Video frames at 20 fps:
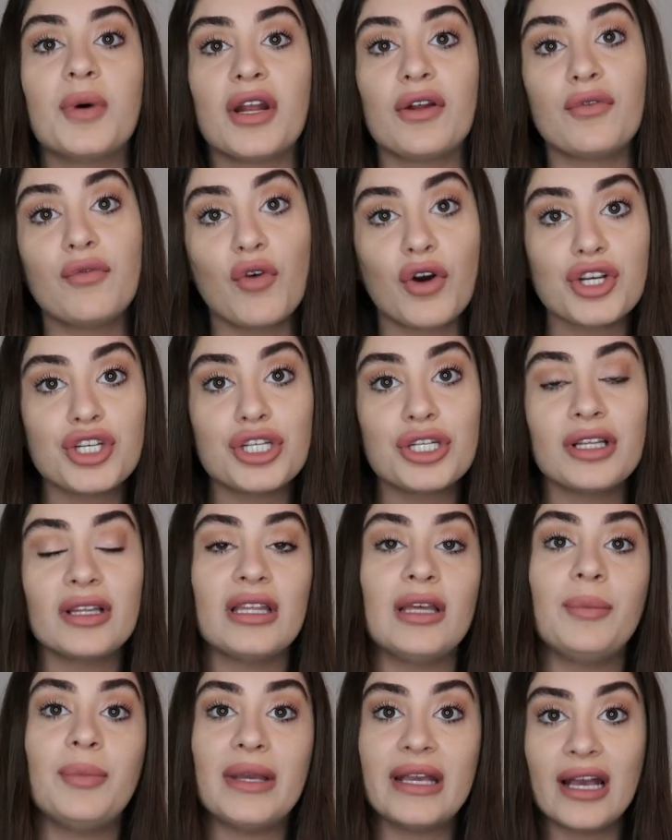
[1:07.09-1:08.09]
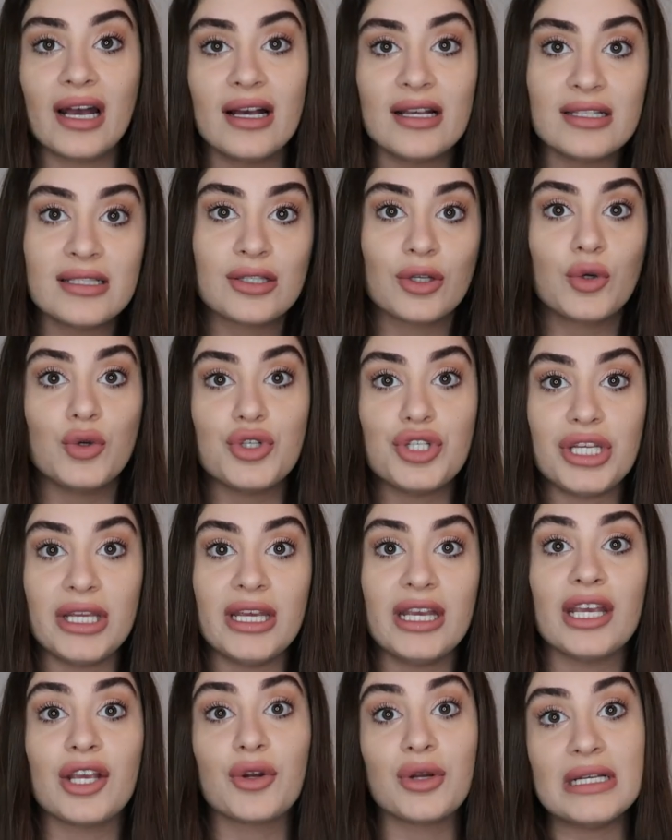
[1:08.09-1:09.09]
but unfortunately because
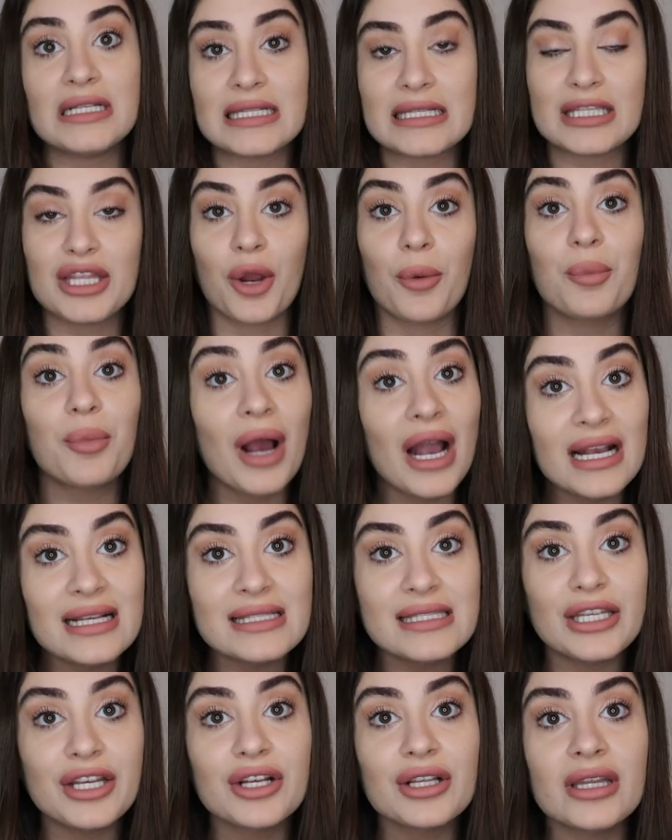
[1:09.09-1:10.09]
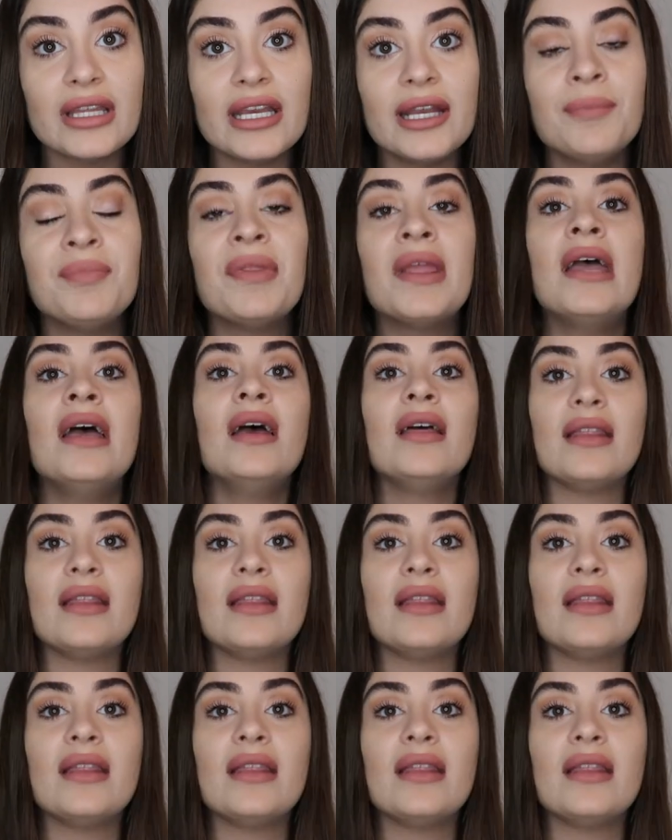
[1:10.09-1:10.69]
Gucci increases their price yearly,